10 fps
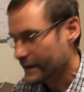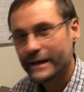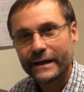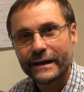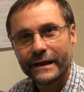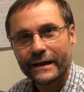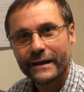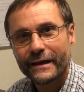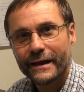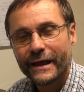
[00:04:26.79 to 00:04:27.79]
getting
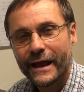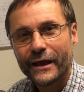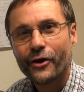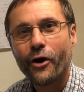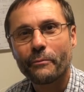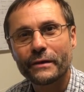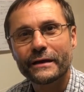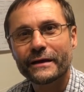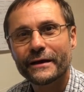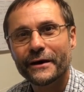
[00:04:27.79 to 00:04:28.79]
a copy
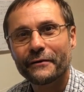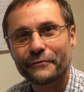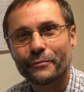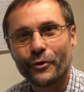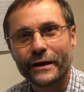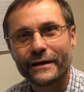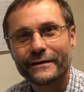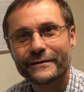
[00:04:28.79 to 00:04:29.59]
of the book.